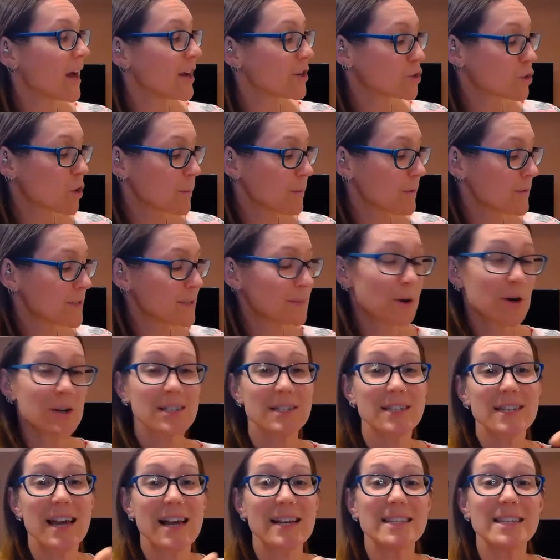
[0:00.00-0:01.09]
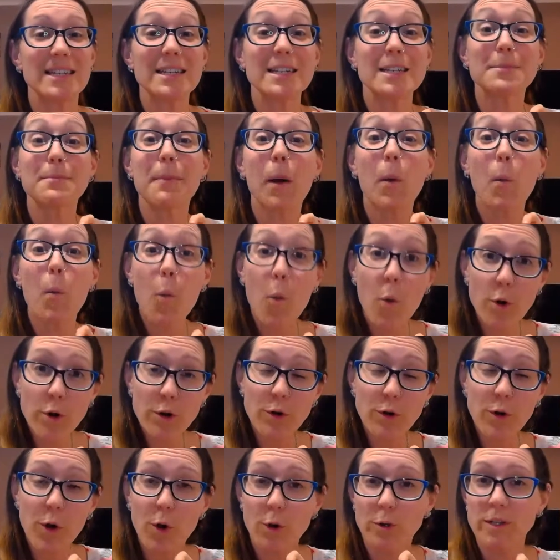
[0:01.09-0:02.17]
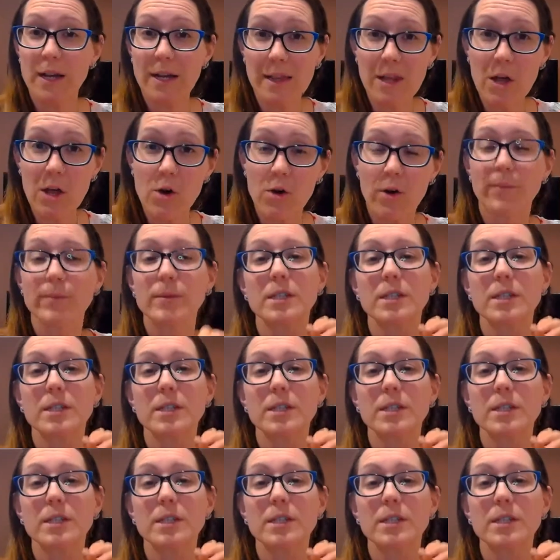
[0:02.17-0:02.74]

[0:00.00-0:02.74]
a drop of Smart and Sassy to my water all day long.